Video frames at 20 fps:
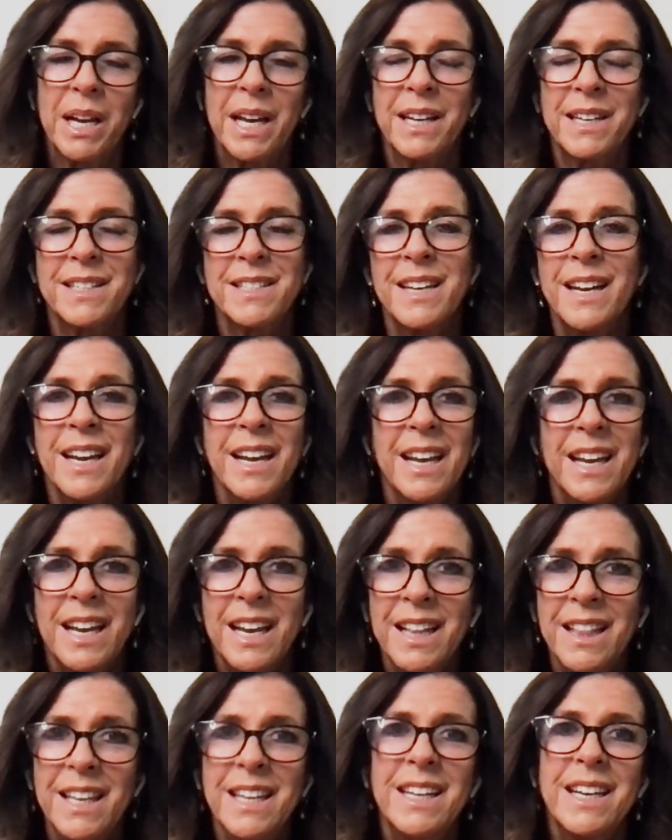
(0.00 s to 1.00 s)
And
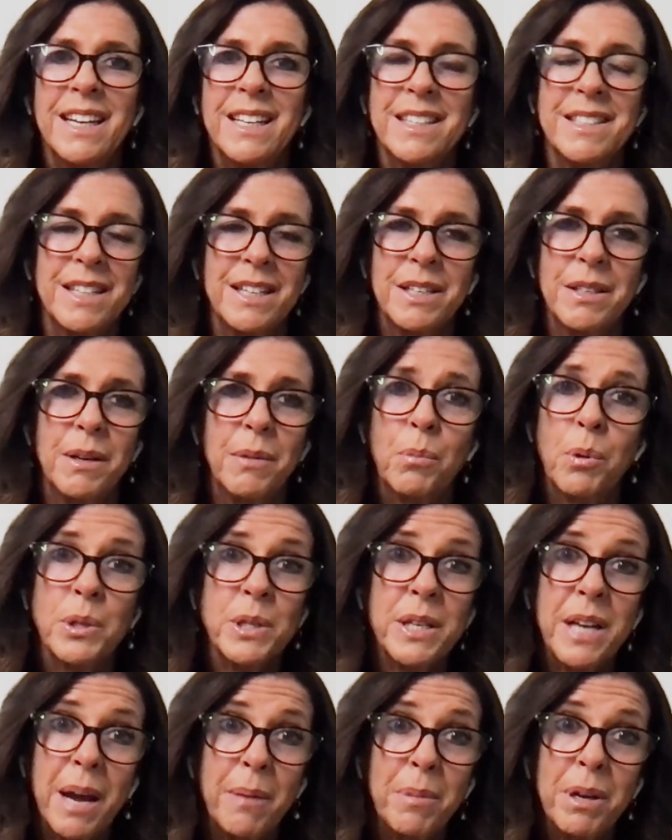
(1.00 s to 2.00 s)
in the end, it
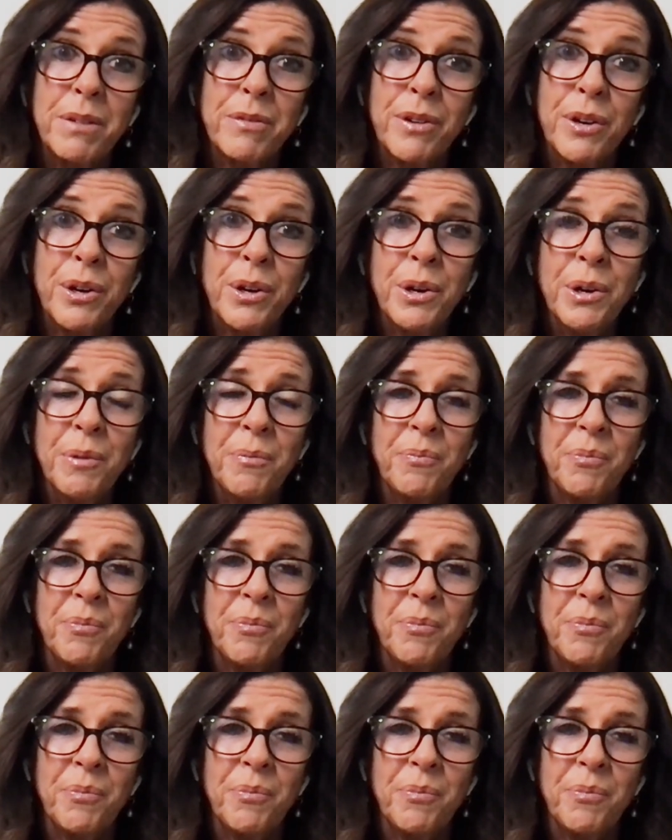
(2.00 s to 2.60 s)
wasn't happening for her.